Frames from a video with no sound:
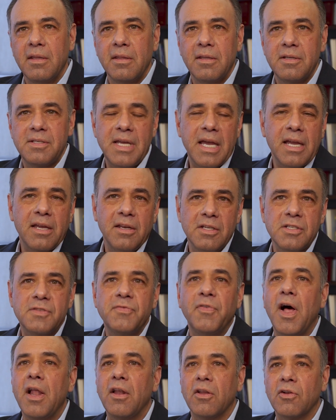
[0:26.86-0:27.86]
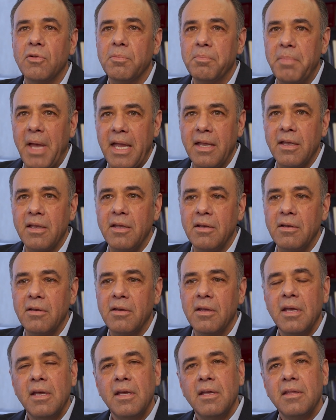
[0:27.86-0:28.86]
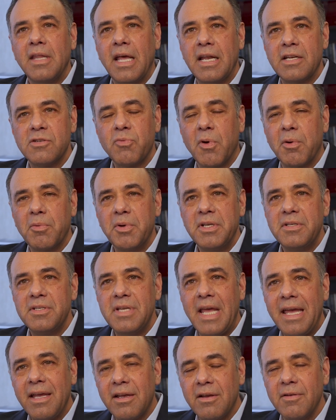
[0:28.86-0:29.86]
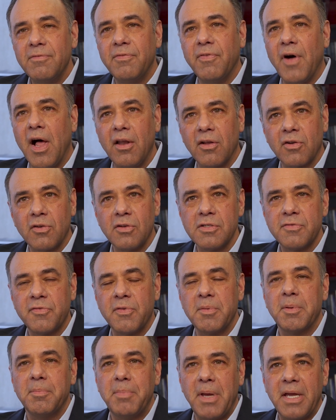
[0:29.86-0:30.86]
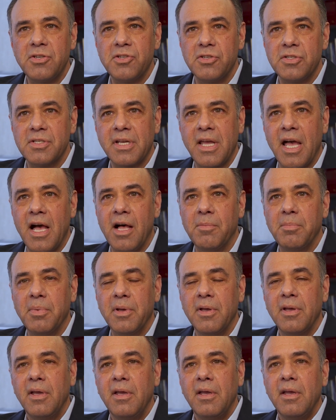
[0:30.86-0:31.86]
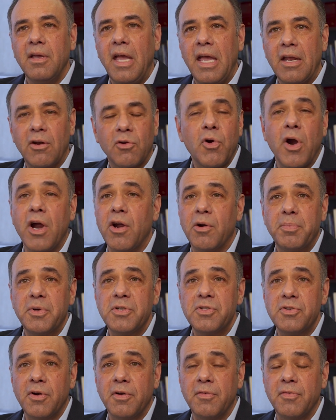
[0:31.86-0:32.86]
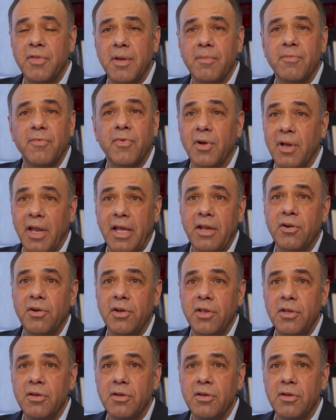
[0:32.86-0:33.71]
The second is follicle banking. That is where we take follicles from a patient's scalp and cryopreserve them for later